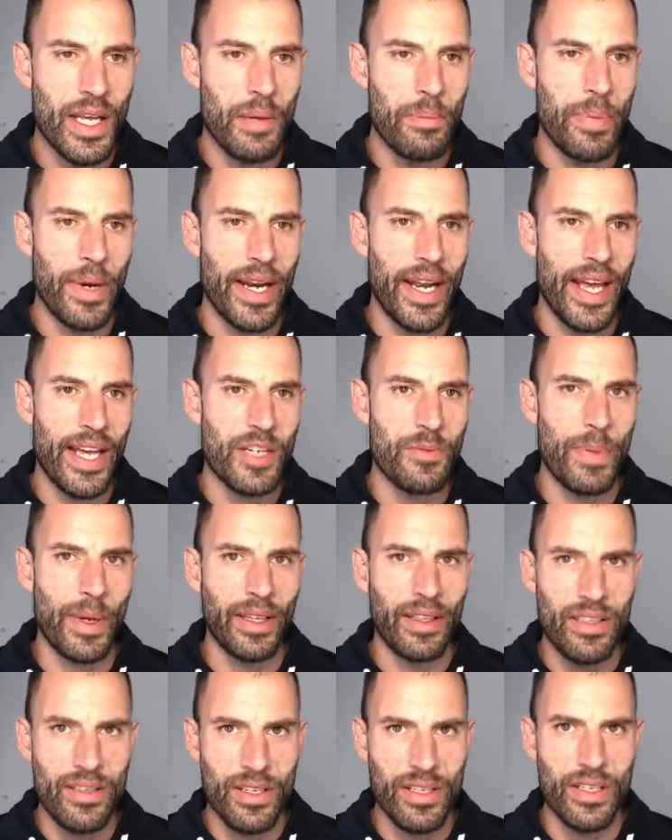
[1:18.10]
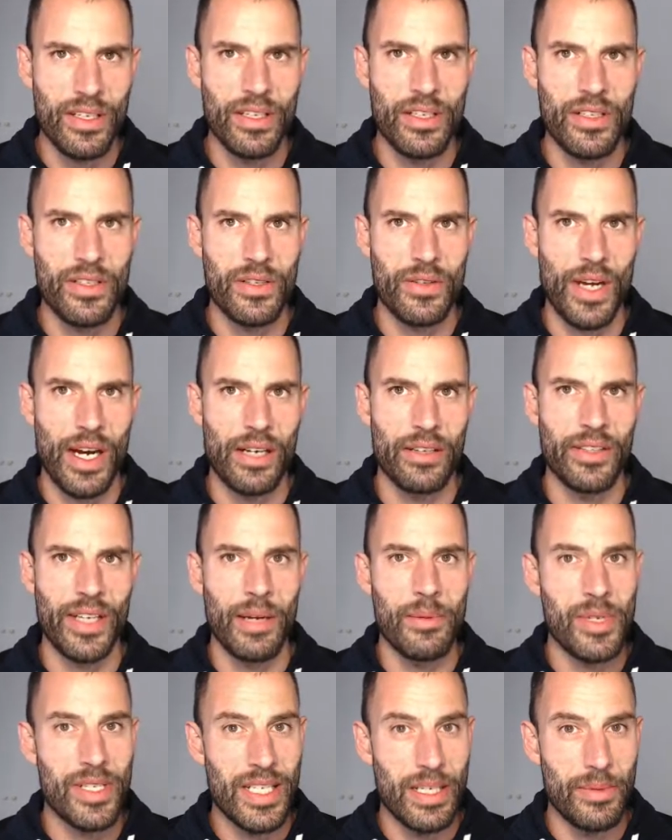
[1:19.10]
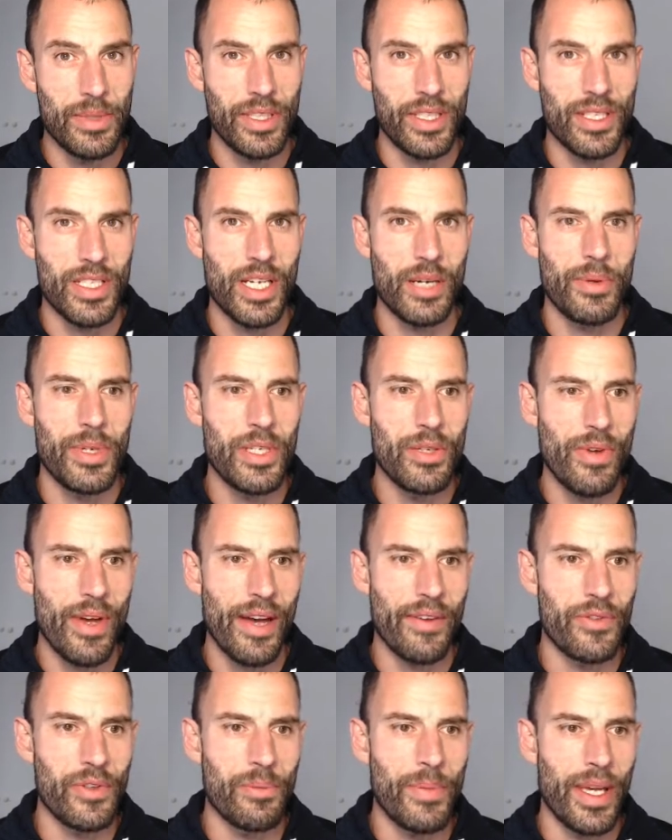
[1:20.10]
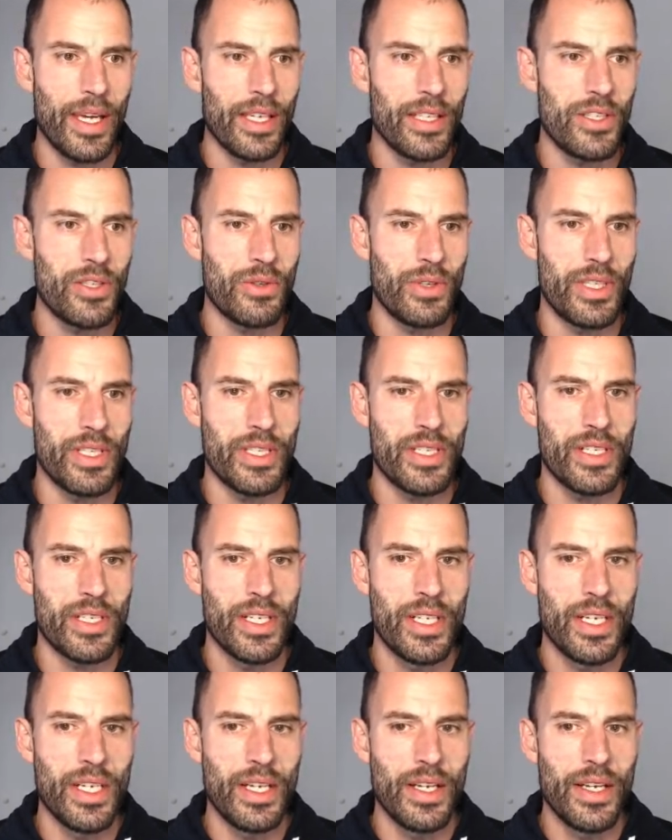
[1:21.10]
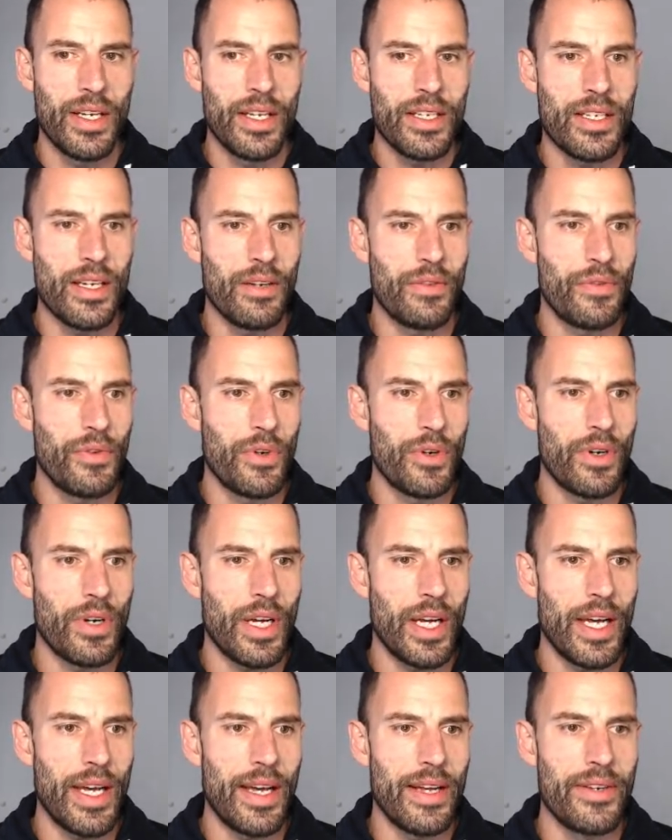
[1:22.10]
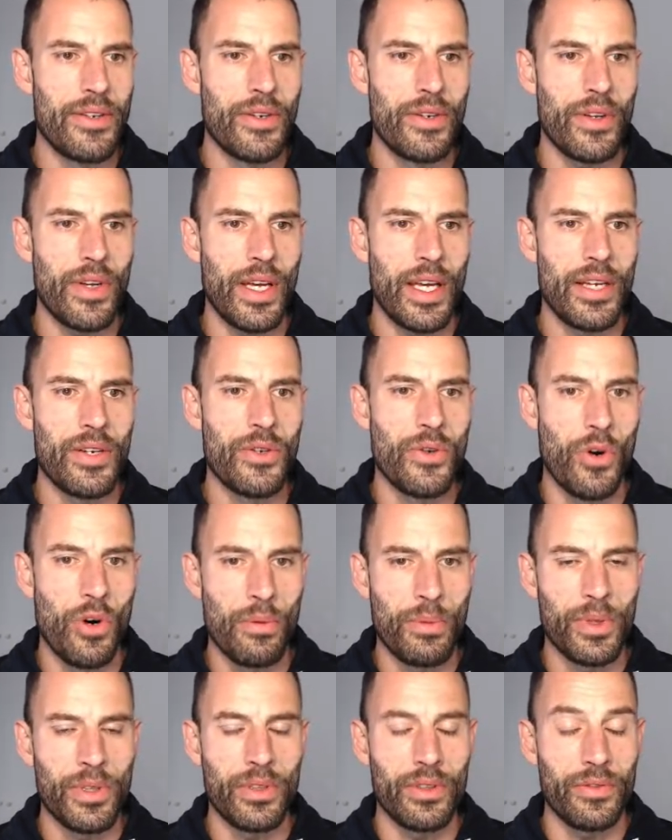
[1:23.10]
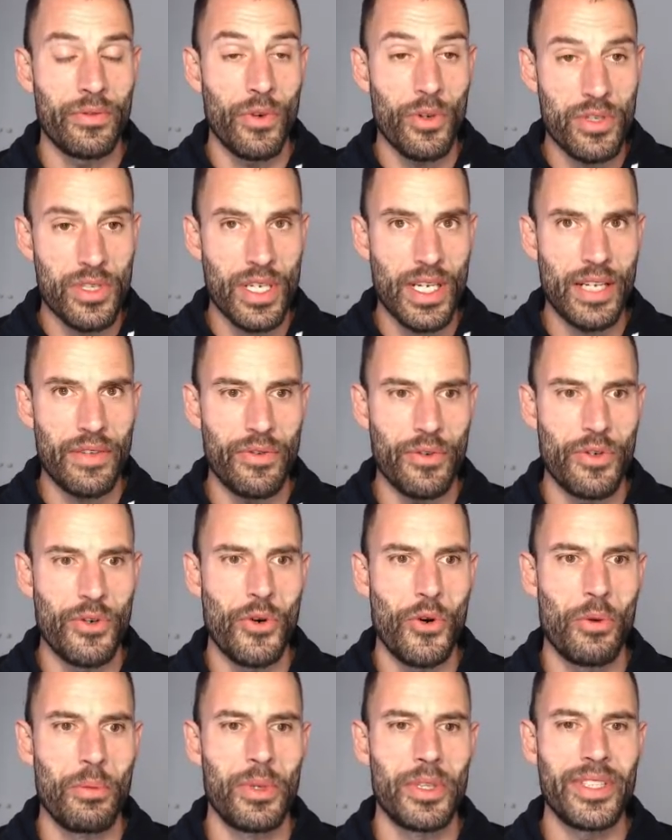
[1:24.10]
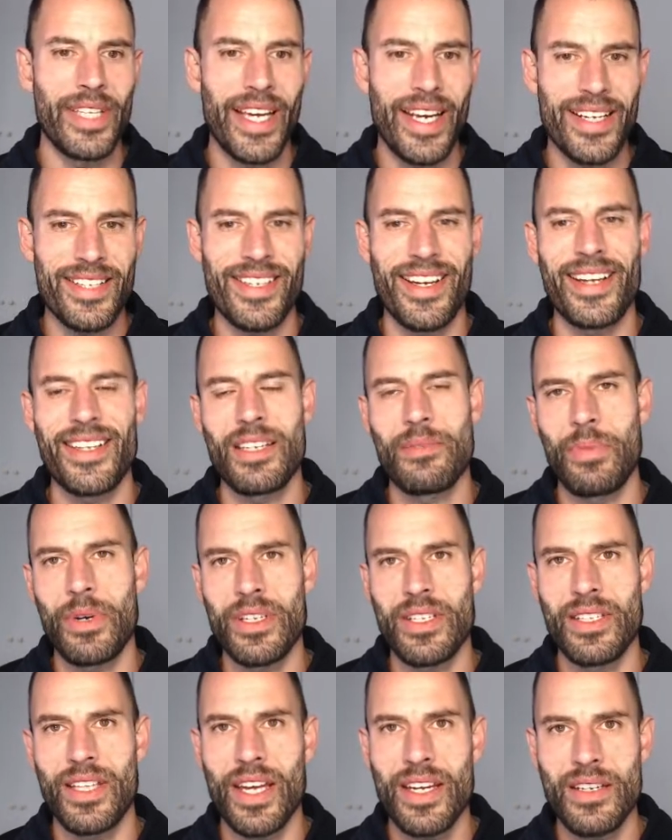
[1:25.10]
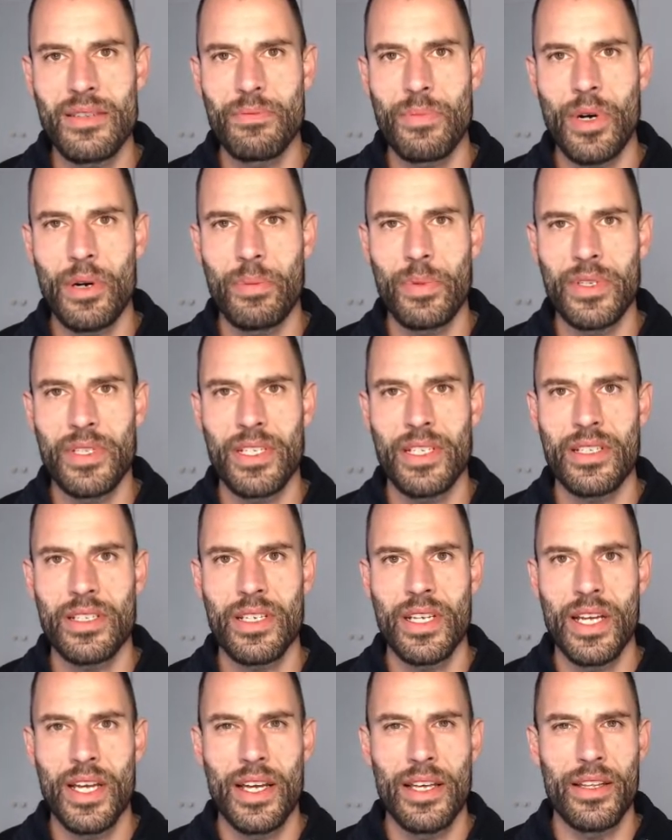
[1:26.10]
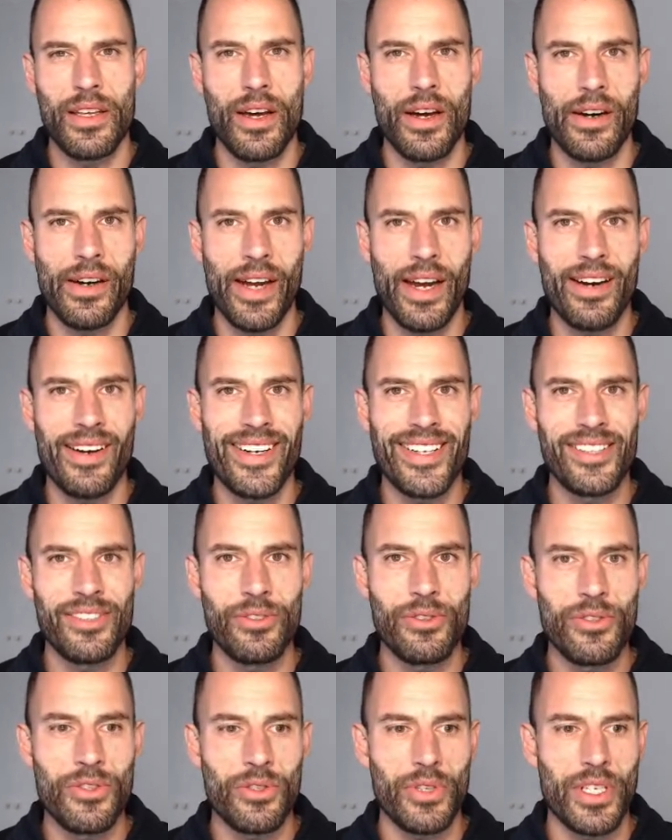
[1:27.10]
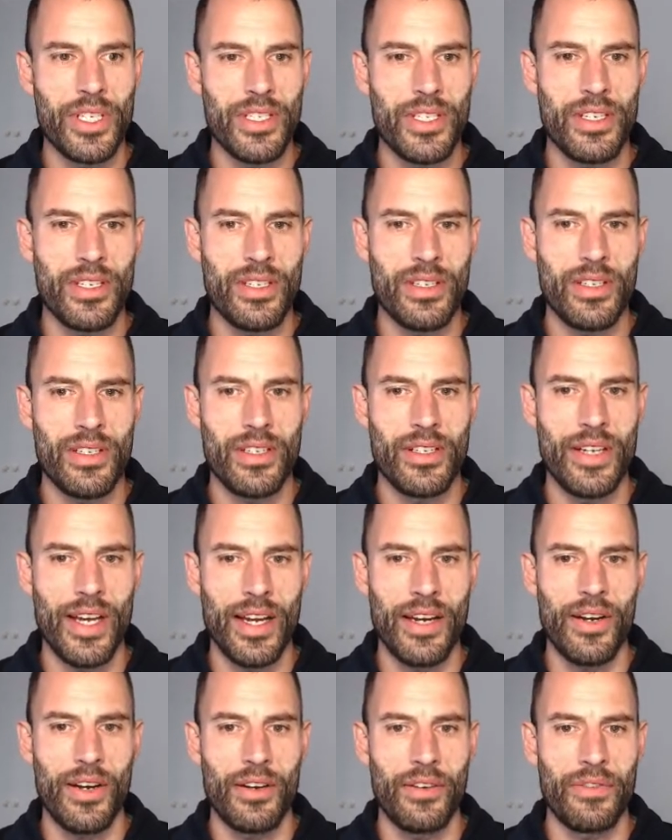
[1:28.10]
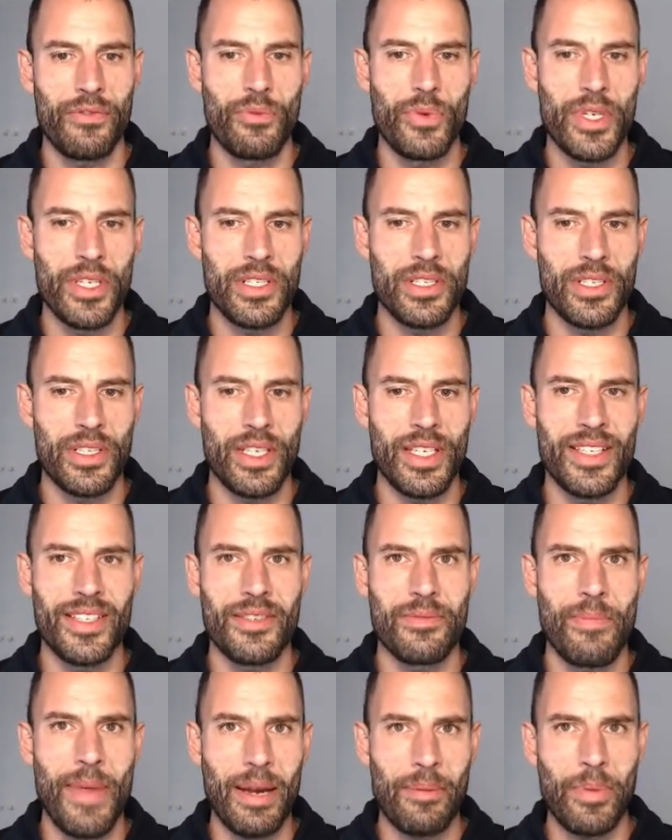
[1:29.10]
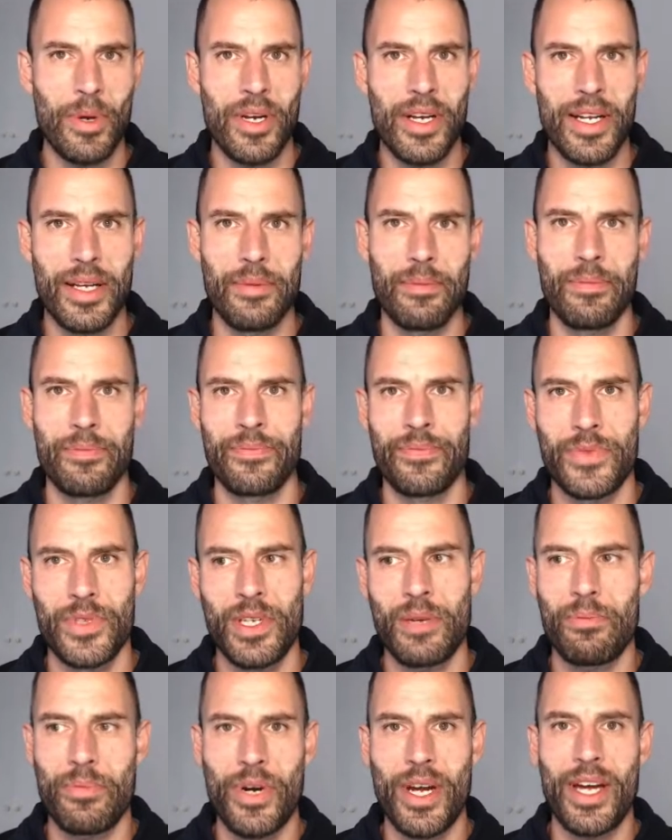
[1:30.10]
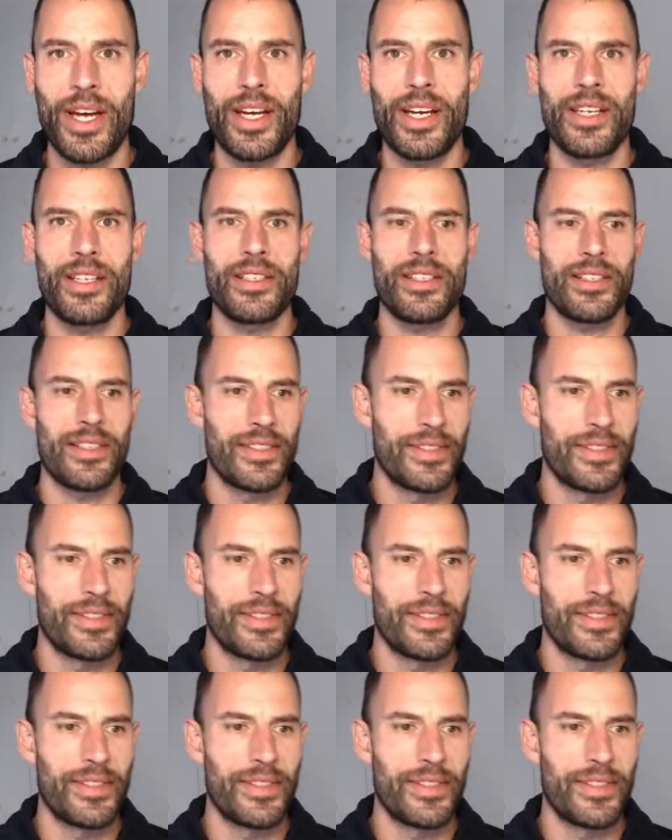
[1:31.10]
But as practitioners, our time is limited, so we do have to make a choice. So for normal data science and presentation purposes, there are currently two choices, none of which is Matplotlib. Surprise!